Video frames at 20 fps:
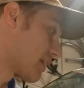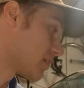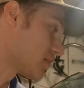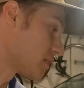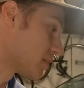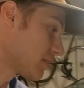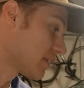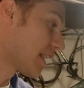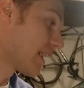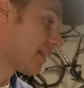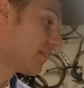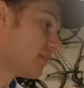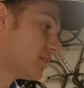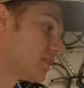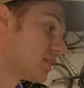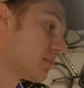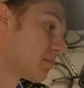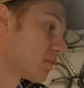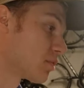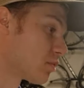clearly had
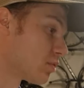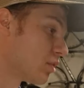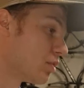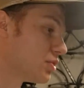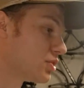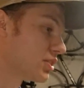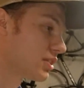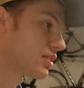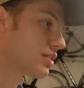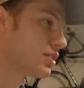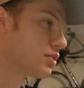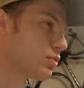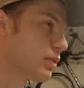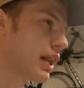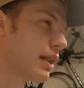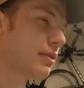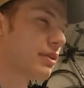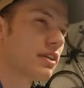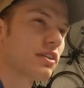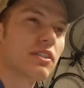some corrosion, because
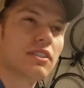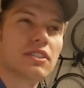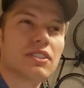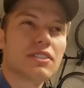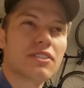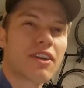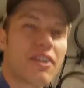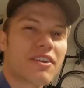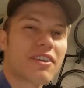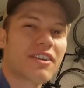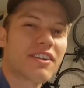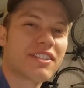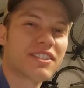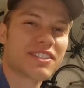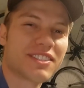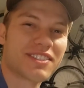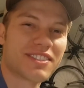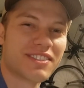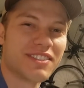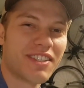why would a good starter
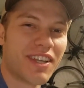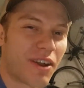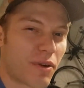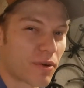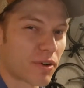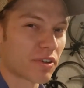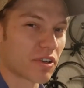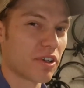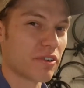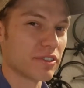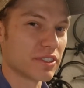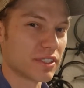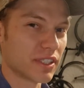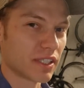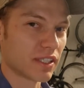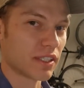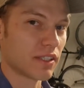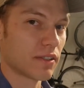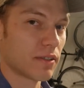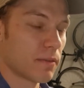just not work all of a
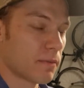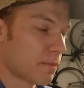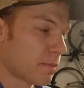sudden?